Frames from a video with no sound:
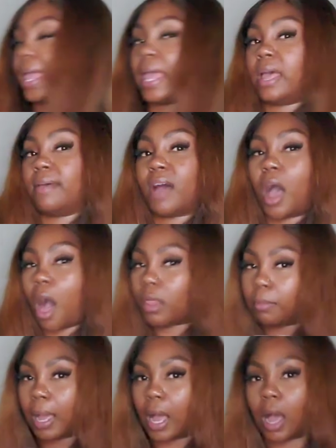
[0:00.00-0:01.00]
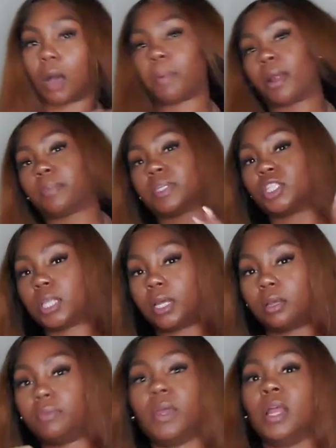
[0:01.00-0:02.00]
have all of my all purpose
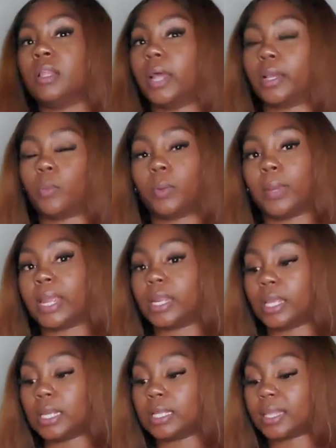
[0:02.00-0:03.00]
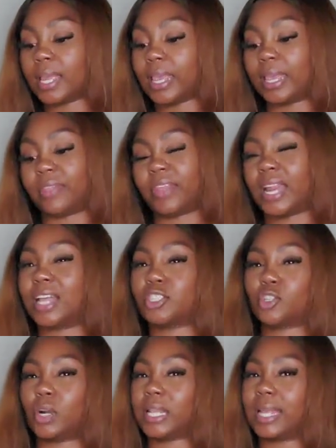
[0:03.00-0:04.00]
stuff I can wear with anything and then I
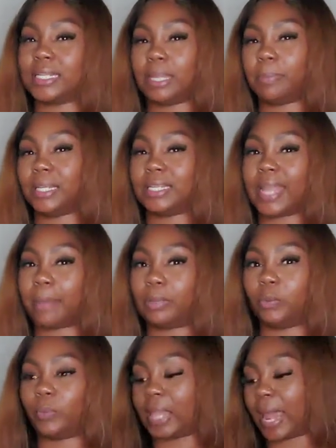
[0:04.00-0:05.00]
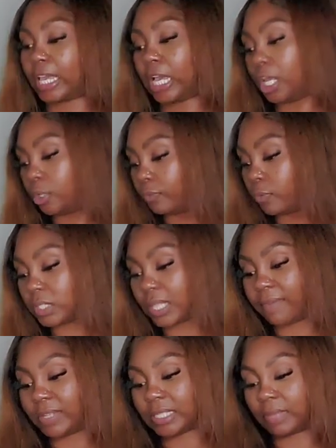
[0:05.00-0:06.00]
start like dibbling dabbling with like colorful
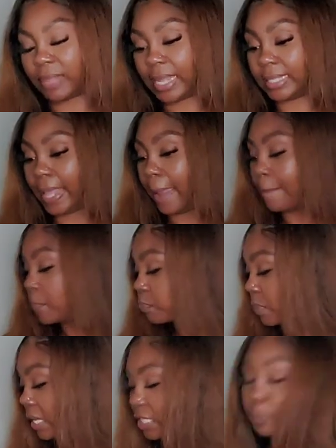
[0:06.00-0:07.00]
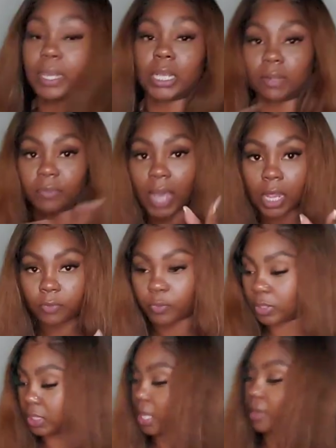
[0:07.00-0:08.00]
stuff and stuff like that. Speaking of
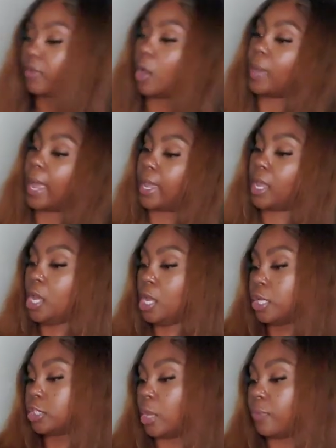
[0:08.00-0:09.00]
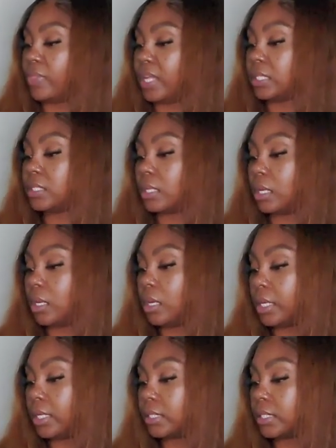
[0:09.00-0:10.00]
colorful stuff, okay. So this
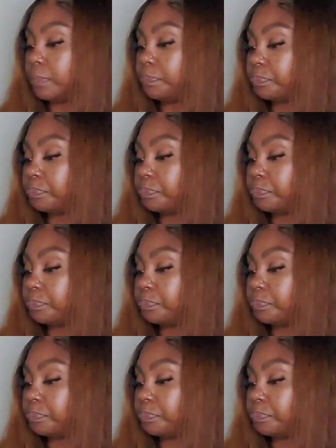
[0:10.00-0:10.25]
is